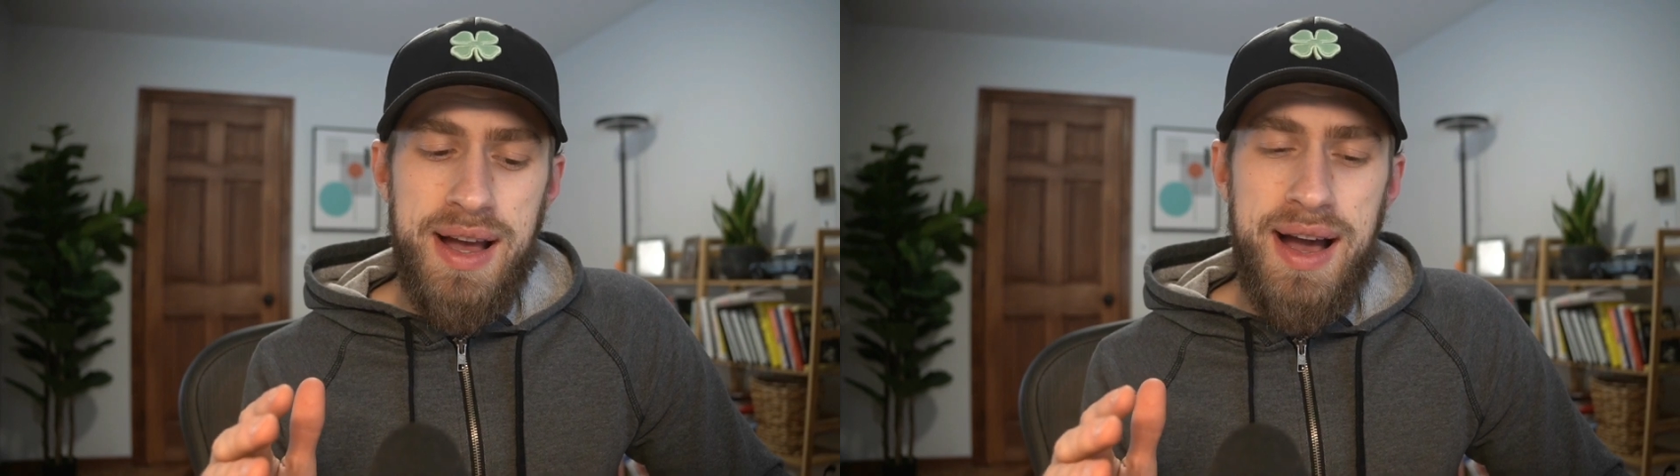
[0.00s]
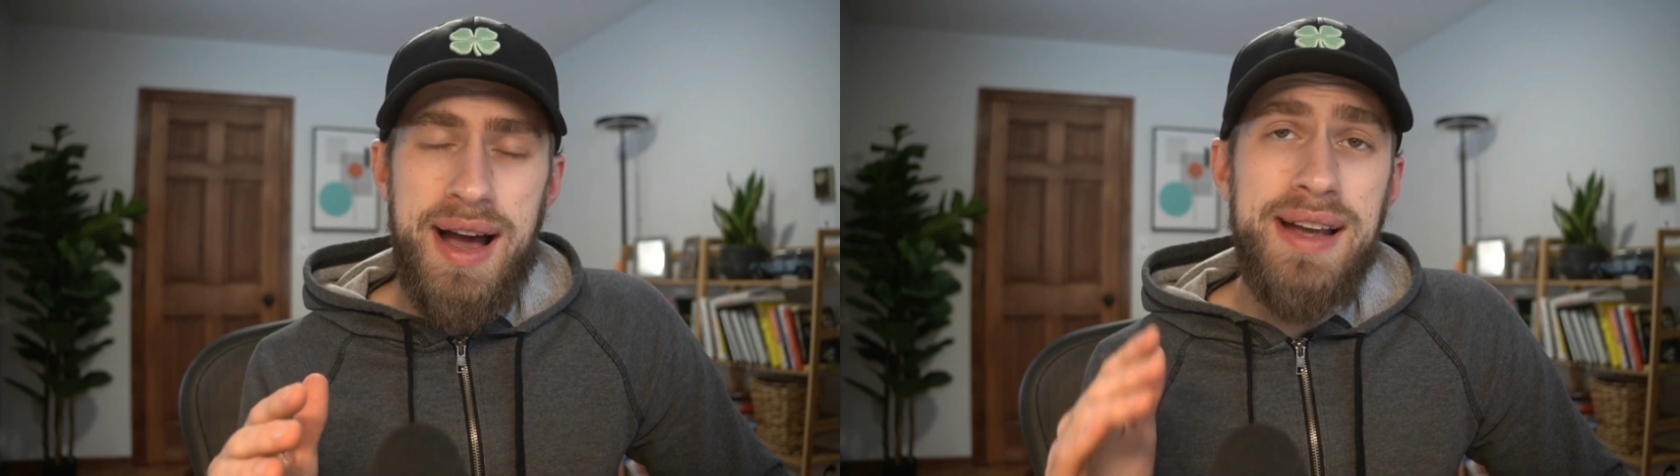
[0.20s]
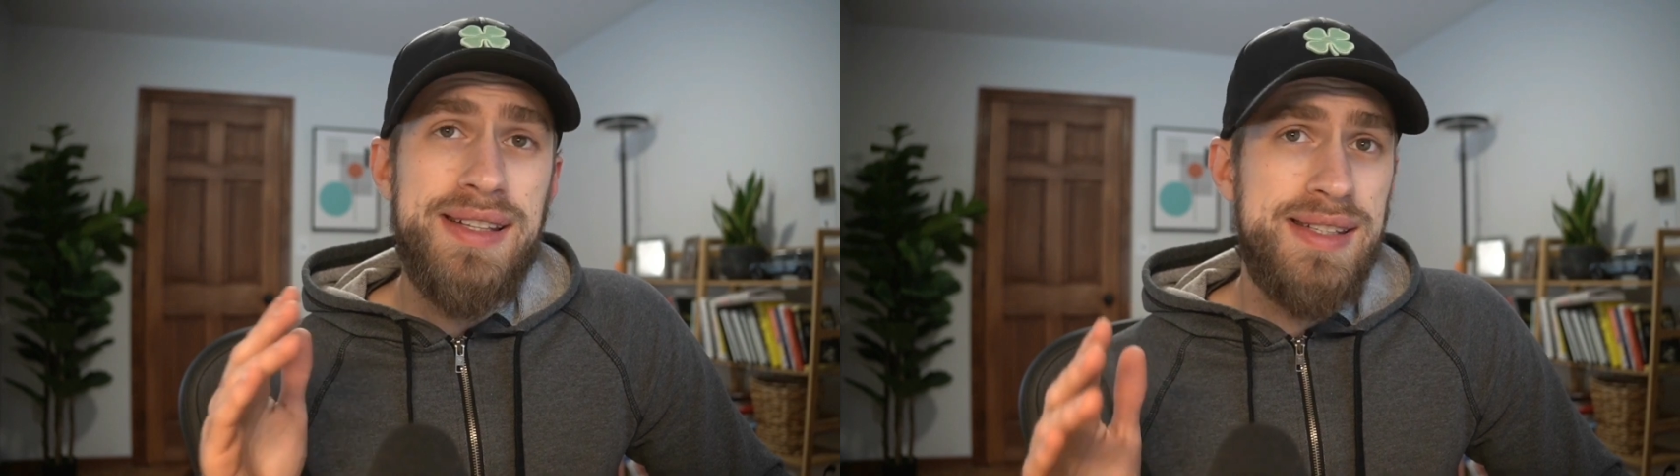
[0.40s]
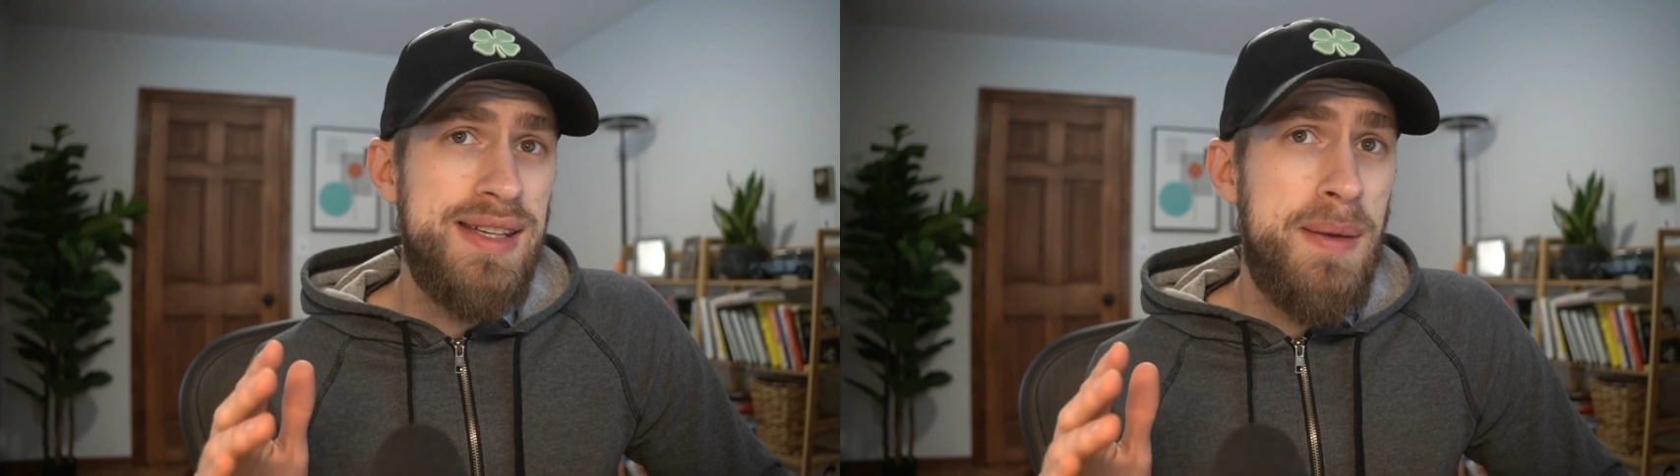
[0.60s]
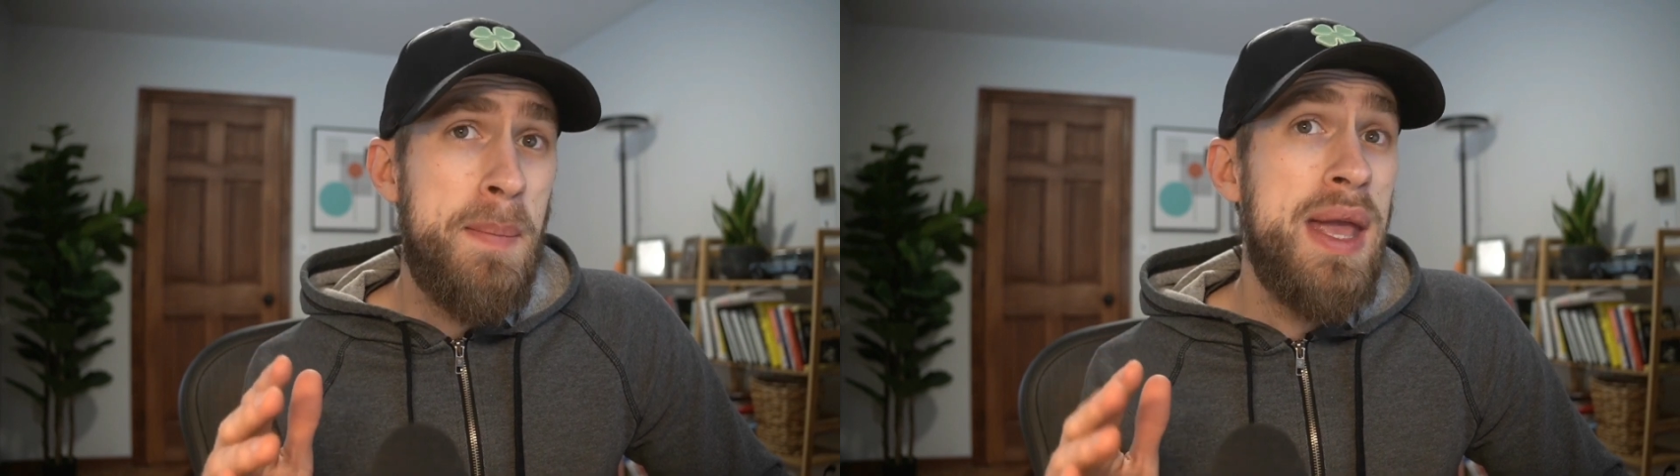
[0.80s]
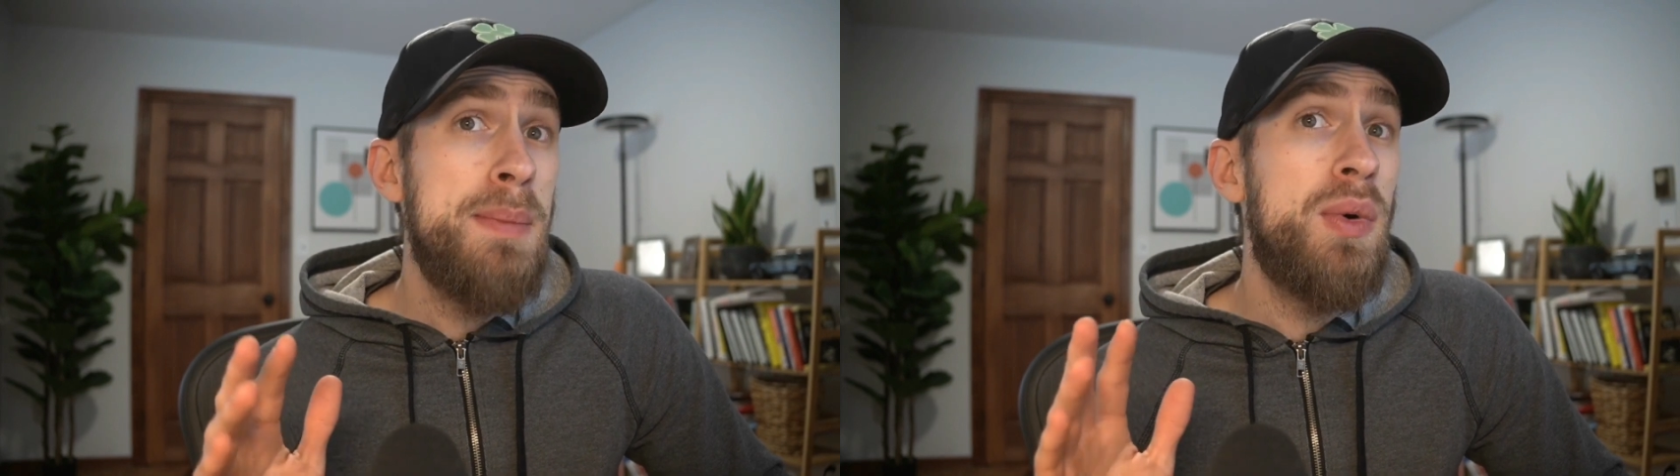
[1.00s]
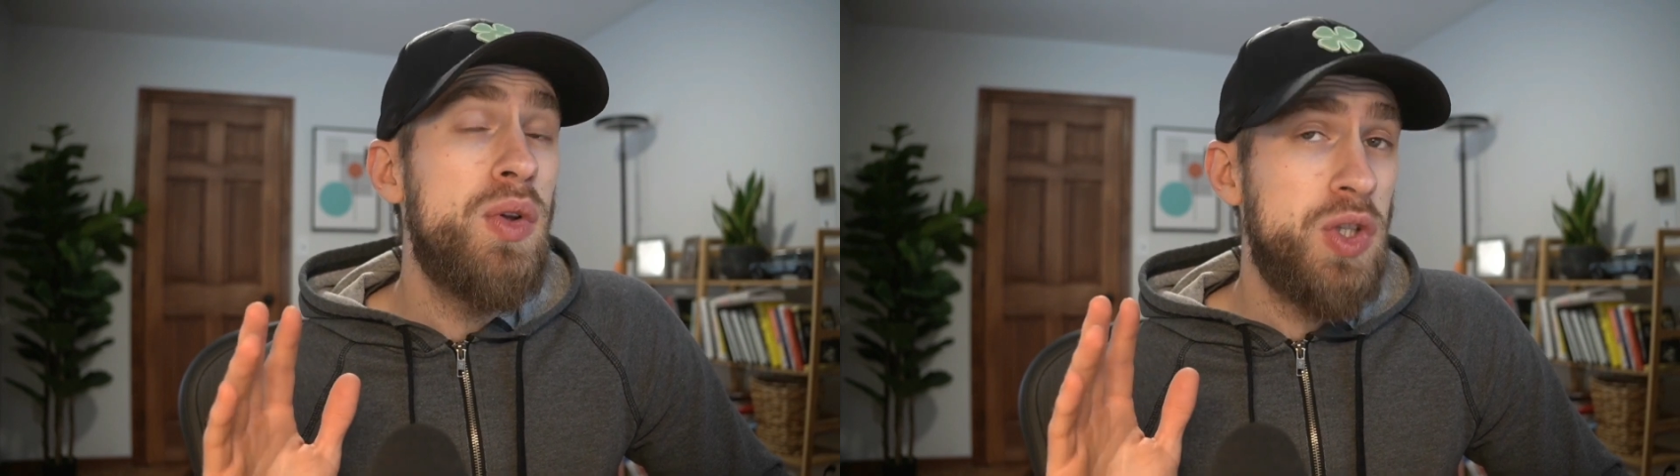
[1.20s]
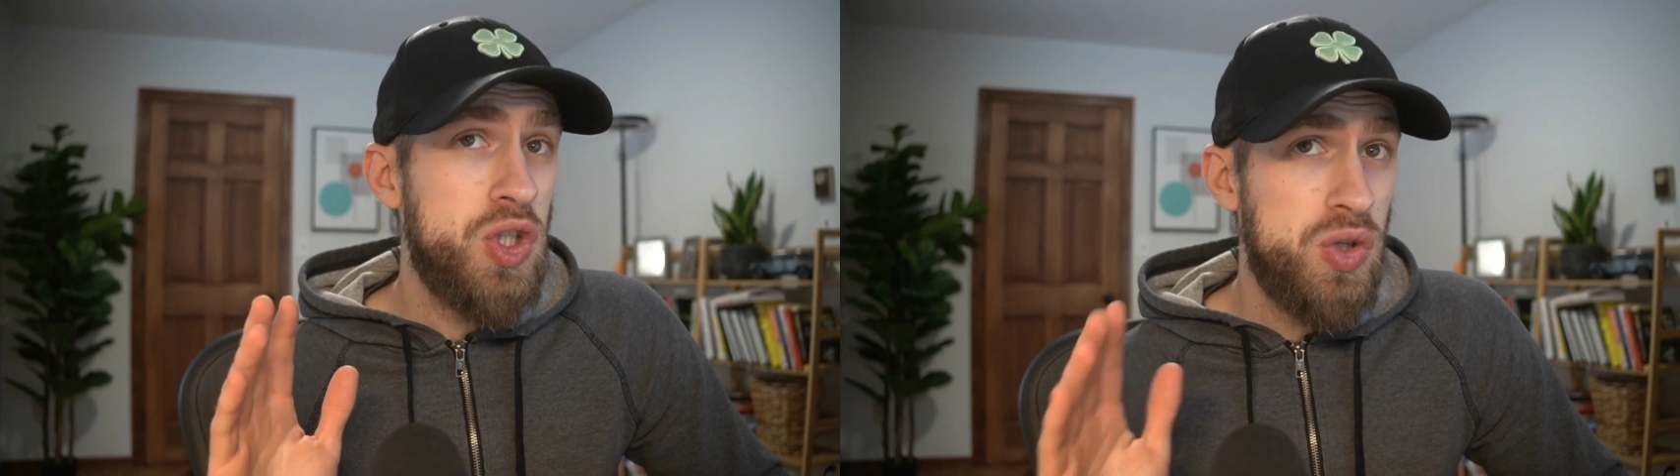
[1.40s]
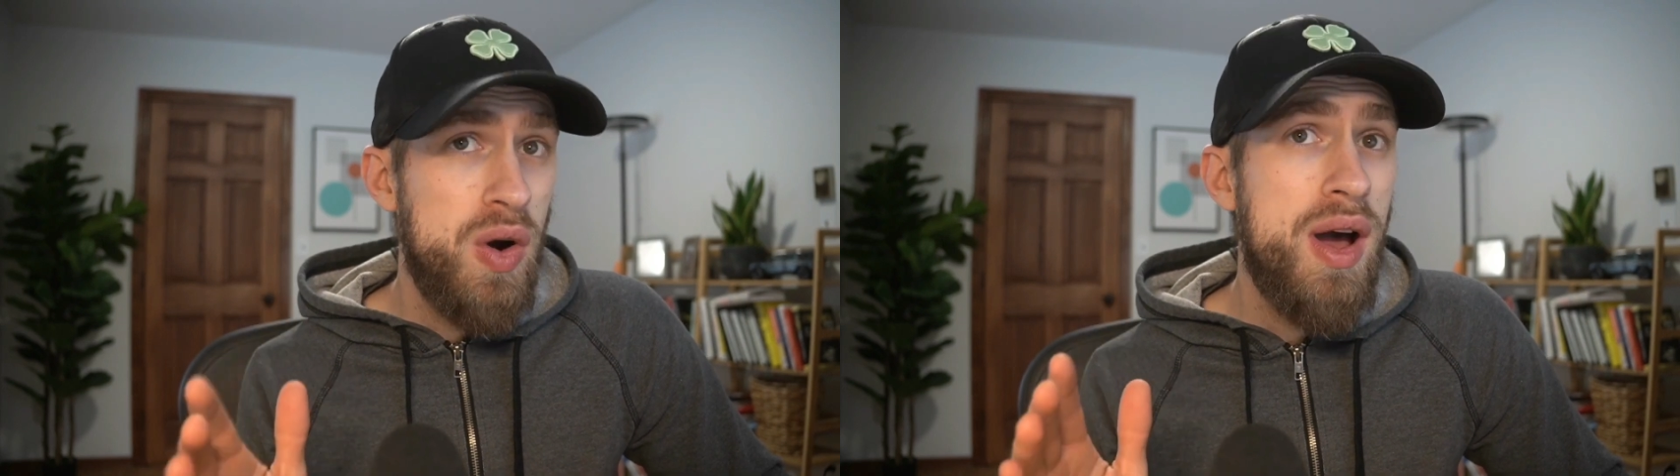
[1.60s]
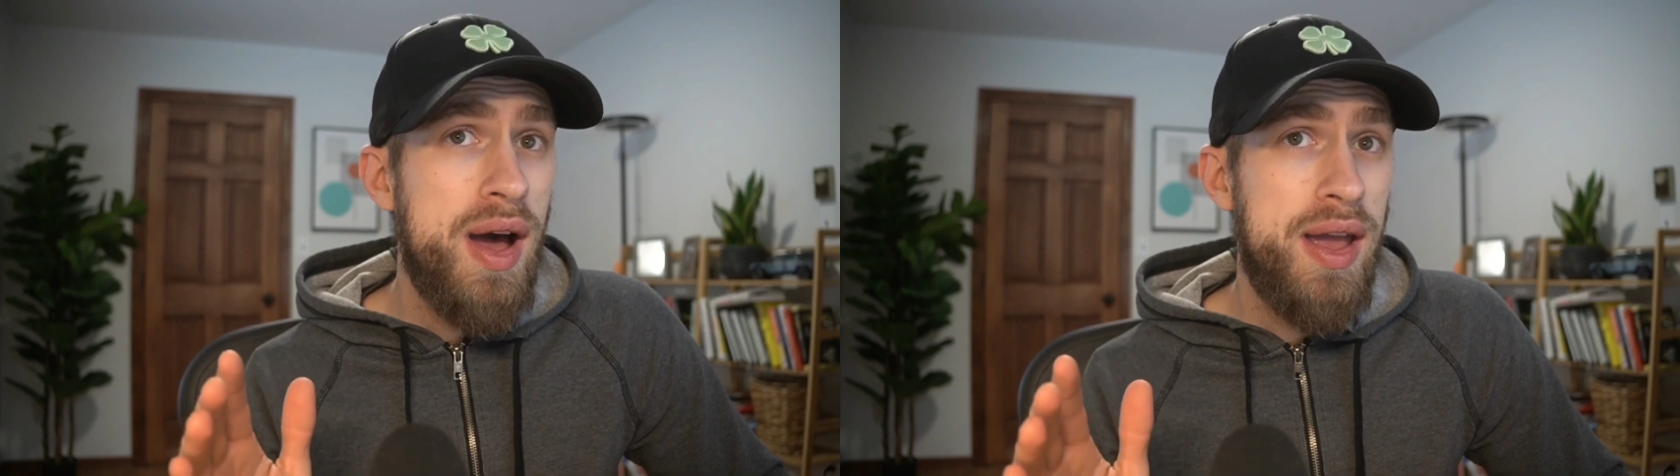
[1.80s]
I see people
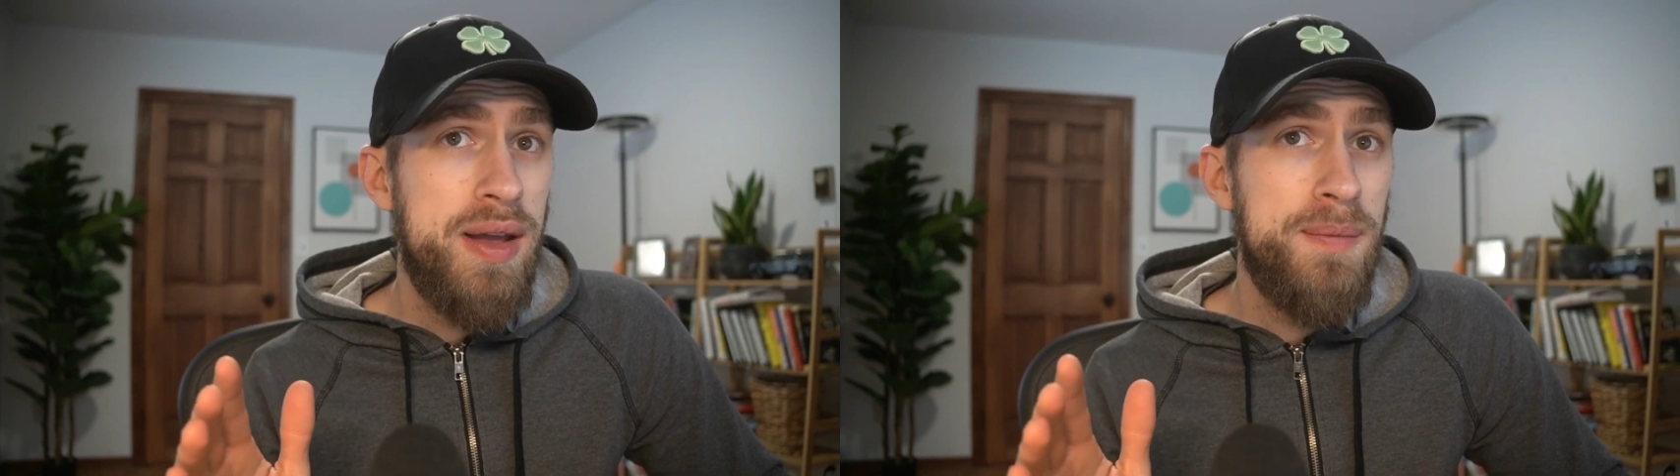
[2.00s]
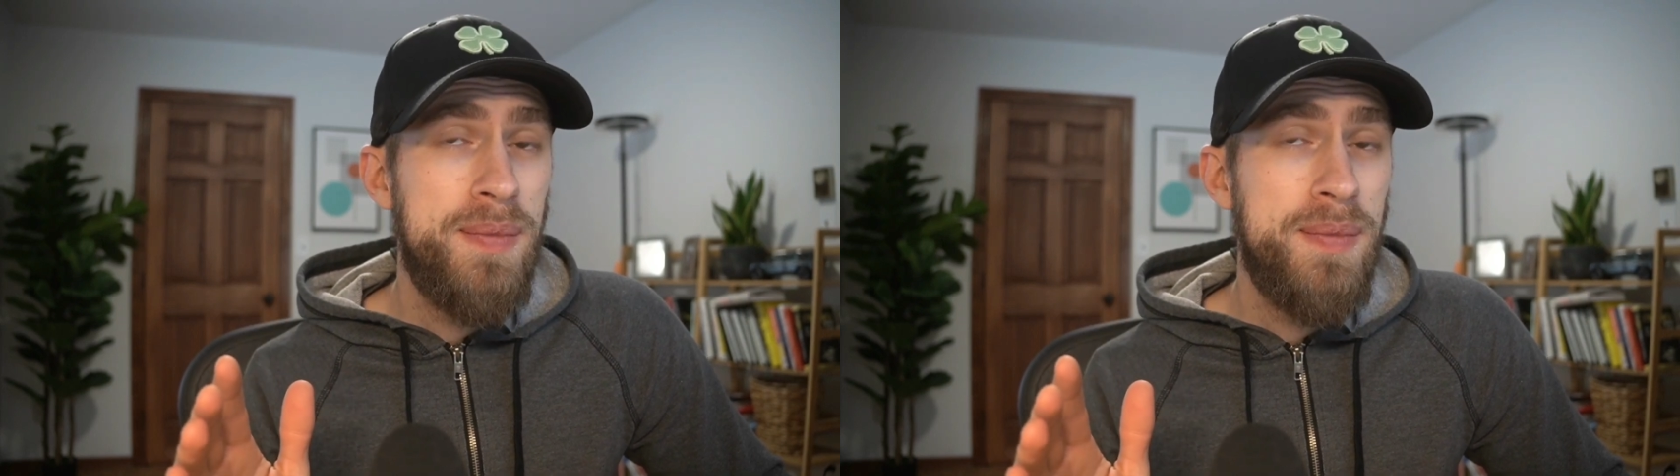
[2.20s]
trying